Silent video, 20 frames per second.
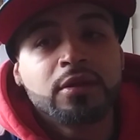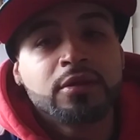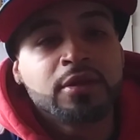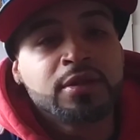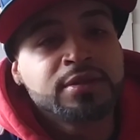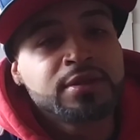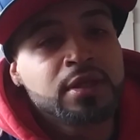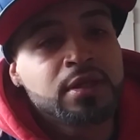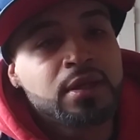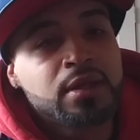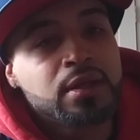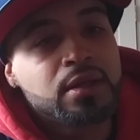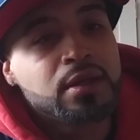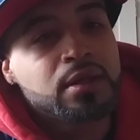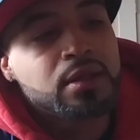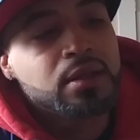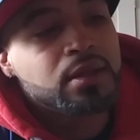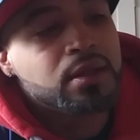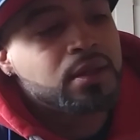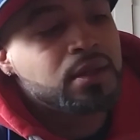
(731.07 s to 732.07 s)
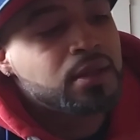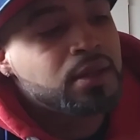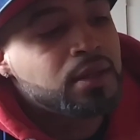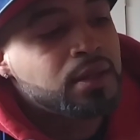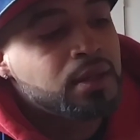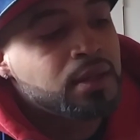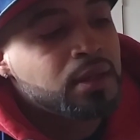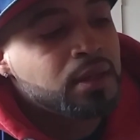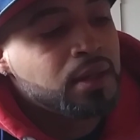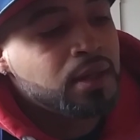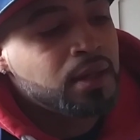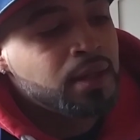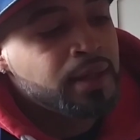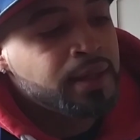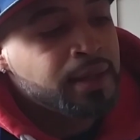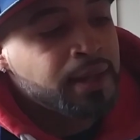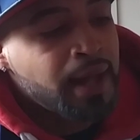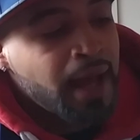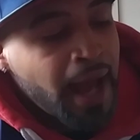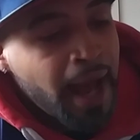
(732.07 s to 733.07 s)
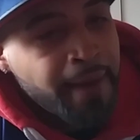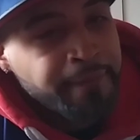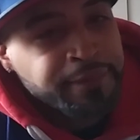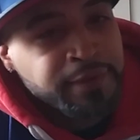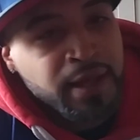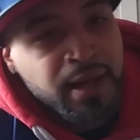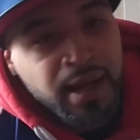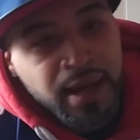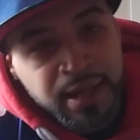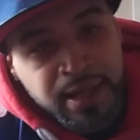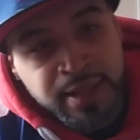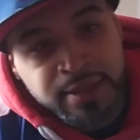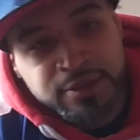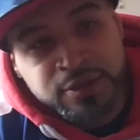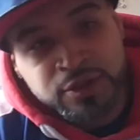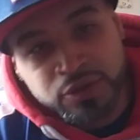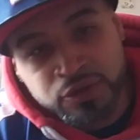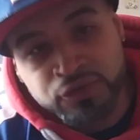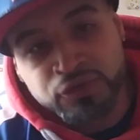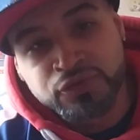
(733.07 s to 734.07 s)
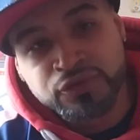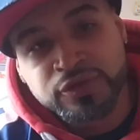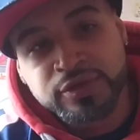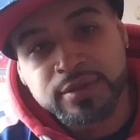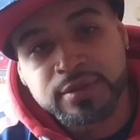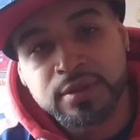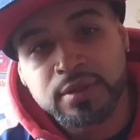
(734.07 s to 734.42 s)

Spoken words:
There's an app that I like to use.